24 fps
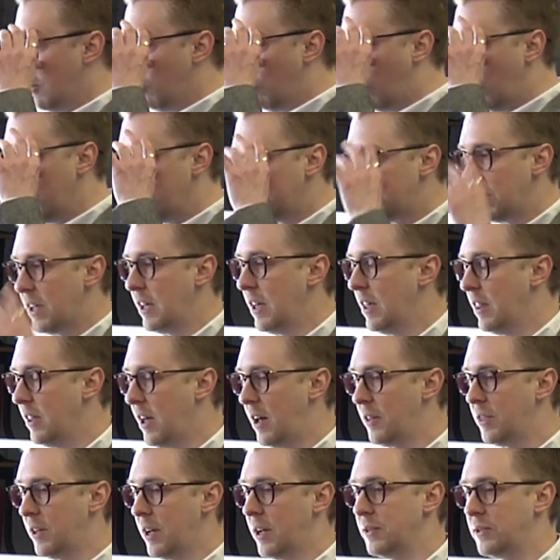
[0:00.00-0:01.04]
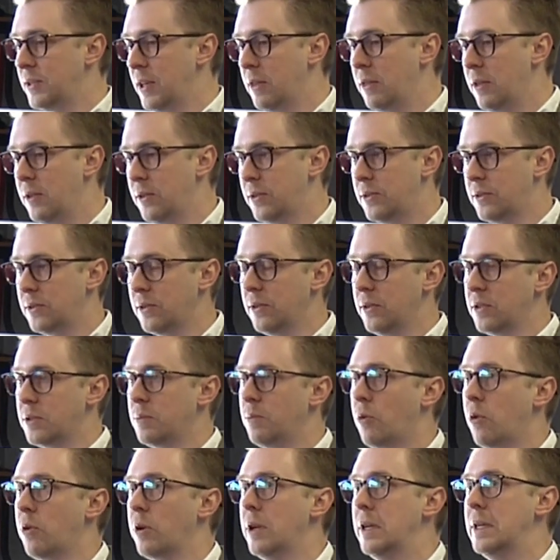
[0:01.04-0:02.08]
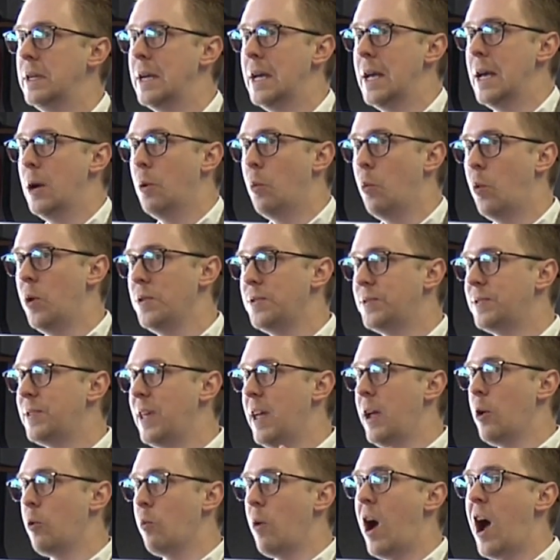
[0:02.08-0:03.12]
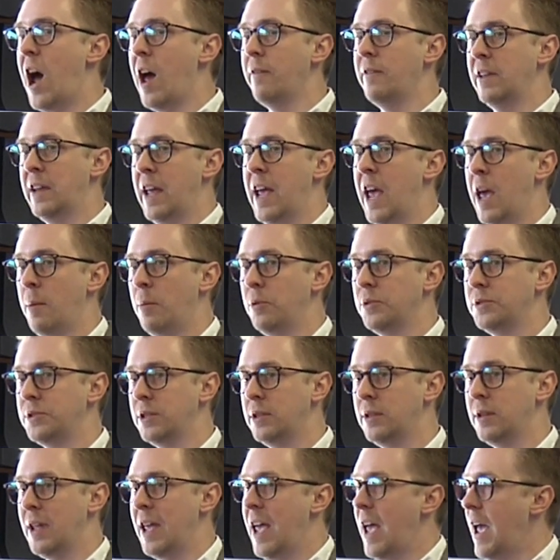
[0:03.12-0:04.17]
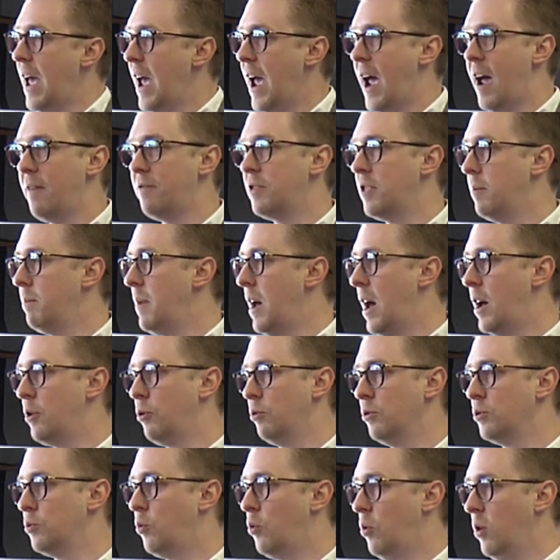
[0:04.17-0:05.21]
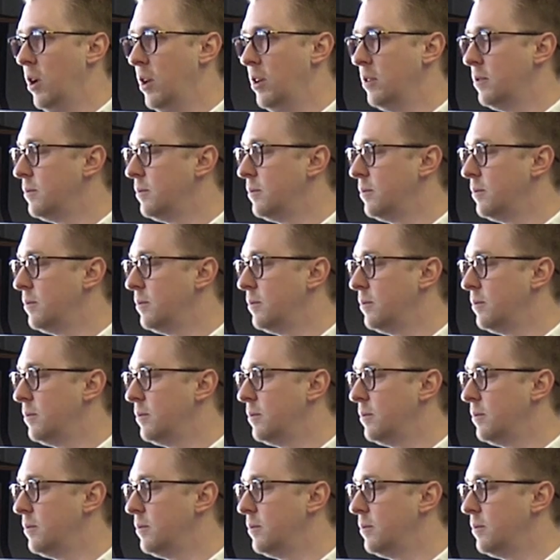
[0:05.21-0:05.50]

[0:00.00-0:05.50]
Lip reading: once they, and I think I said this morning, once they arrive in Hamilton, half the battle is won.